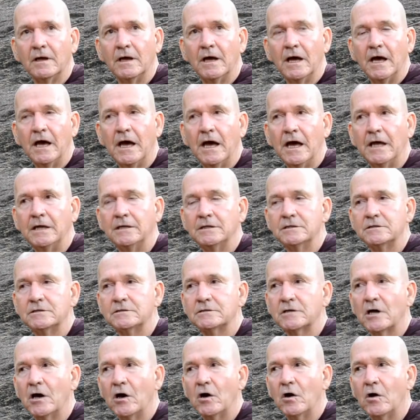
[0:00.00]
And
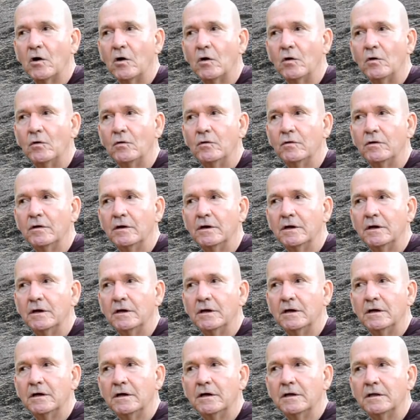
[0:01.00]
so
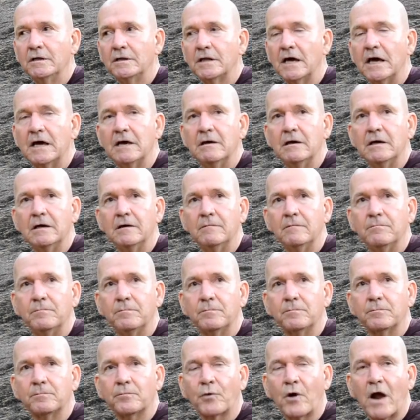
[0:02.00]
they
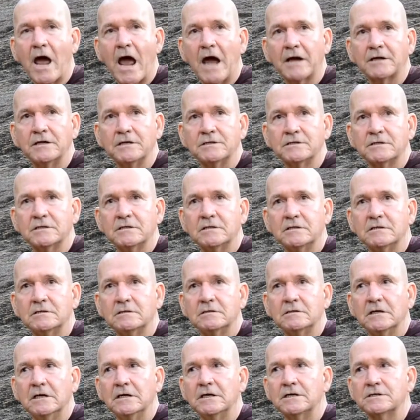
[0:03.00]
practices
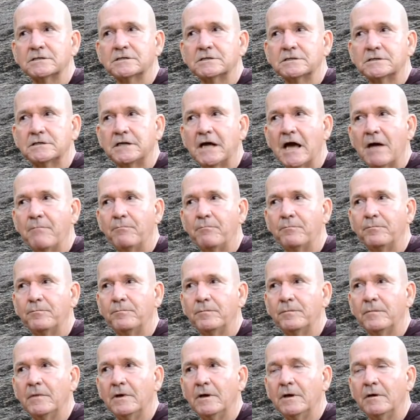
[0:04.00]
in a
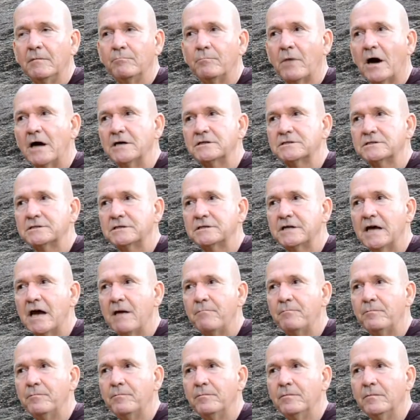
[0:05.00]
step-by-step
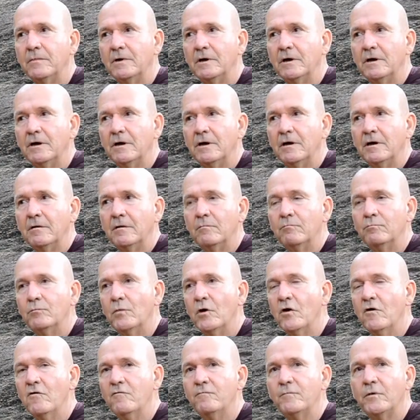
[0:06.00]

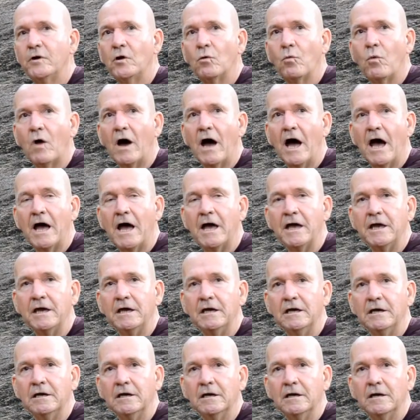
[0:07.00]
movement away
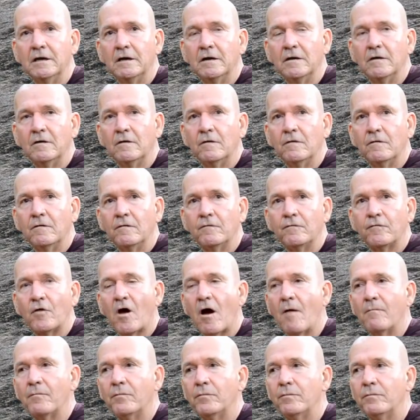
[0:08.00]

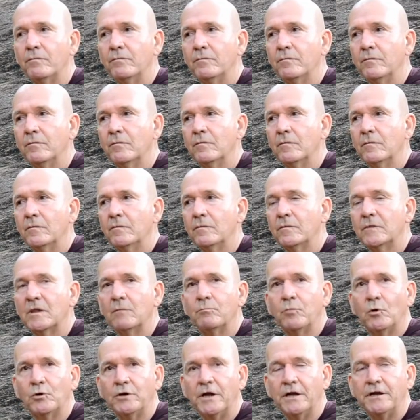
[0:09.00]
from the
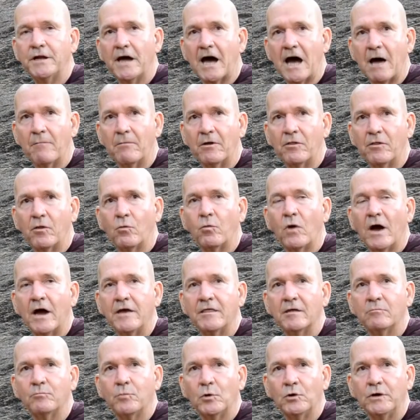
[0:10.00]
Buddha Dharma, the way the
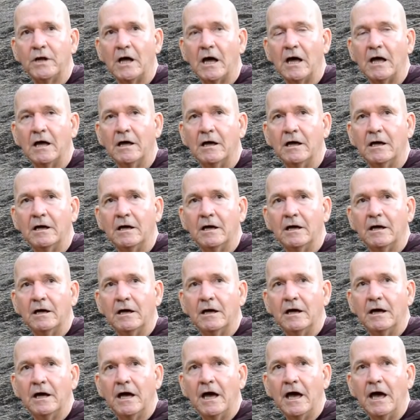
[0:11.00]
Buddha
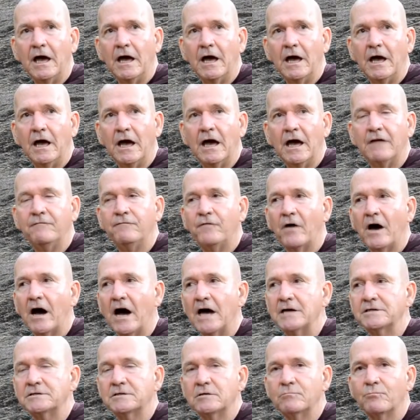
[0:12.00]

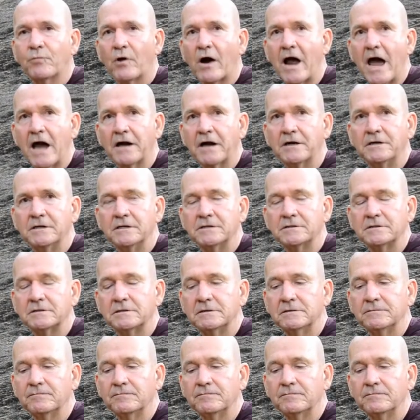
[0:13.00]
advised to practice.